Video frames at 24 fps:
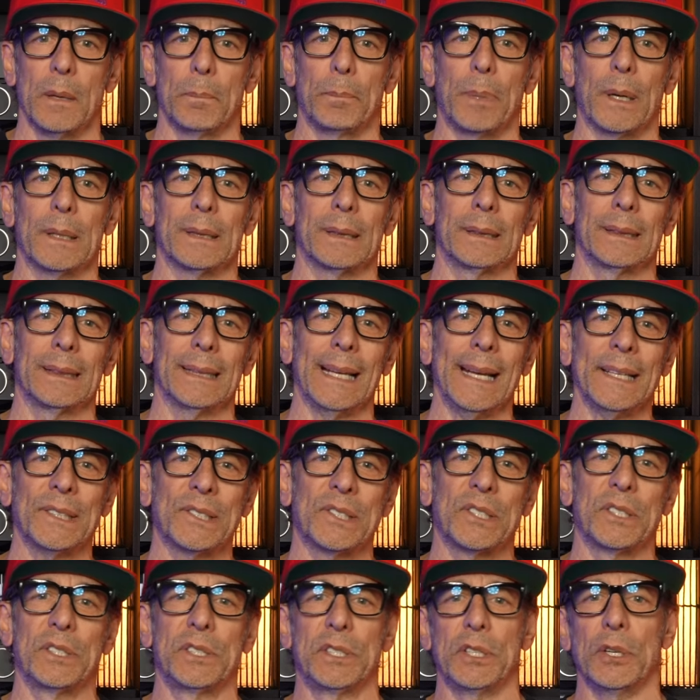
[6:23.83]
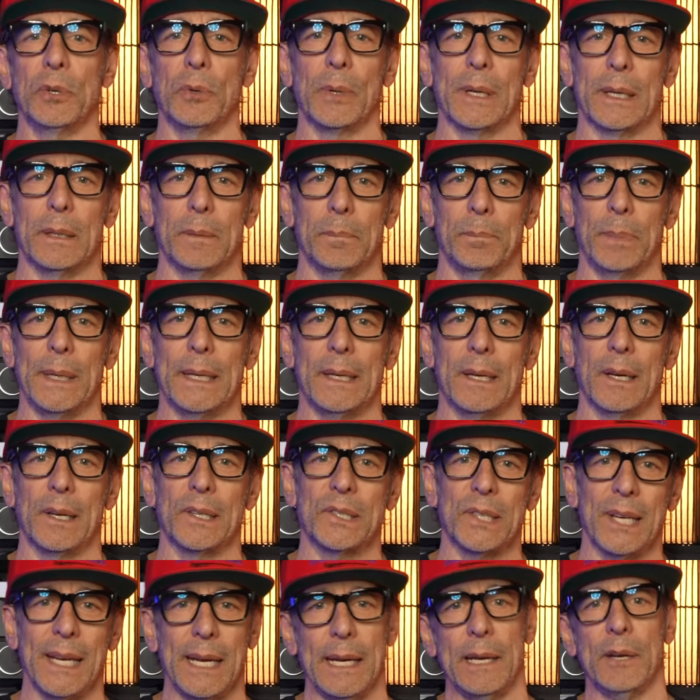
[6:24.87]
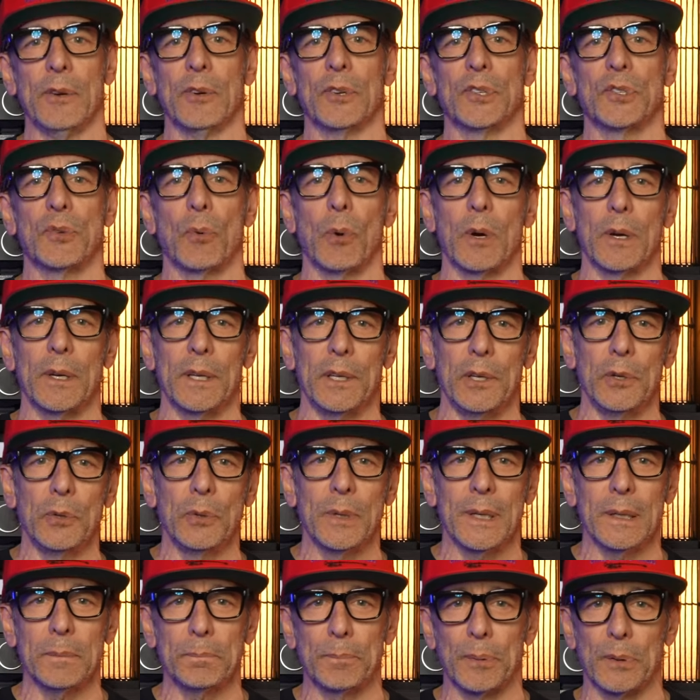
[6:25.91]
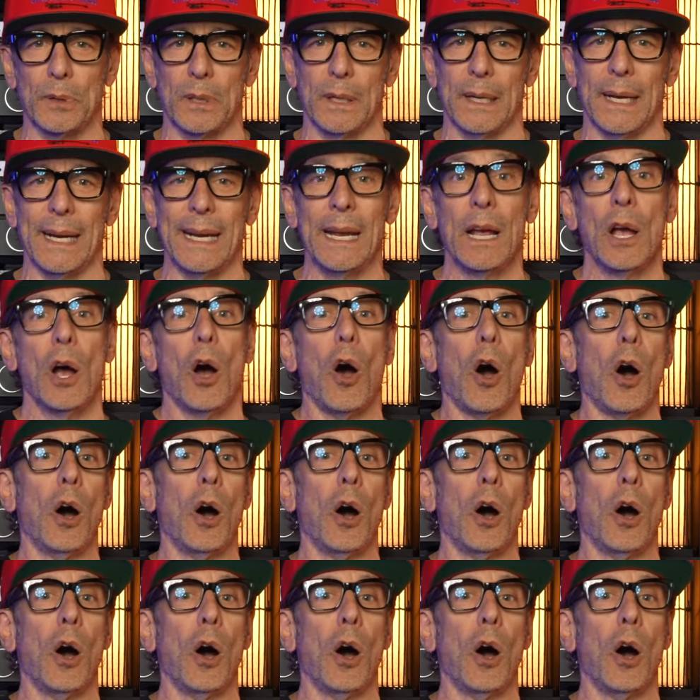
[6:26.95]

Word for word: but let's do it, because here's where you can play